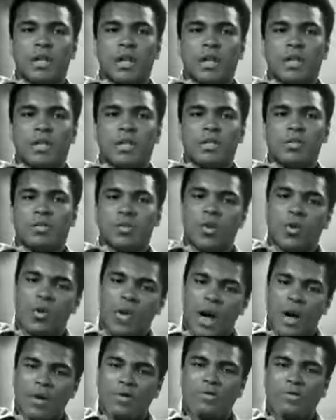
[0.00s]
and you
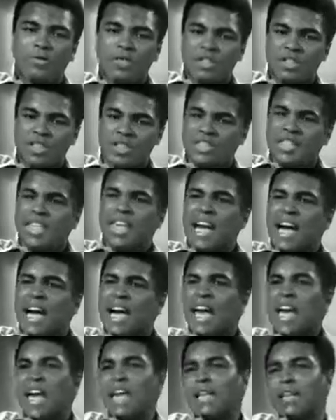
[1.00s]
go out just to say
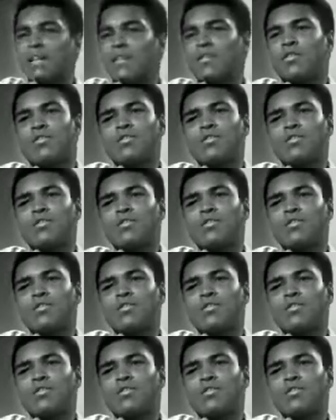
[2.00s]
I had it.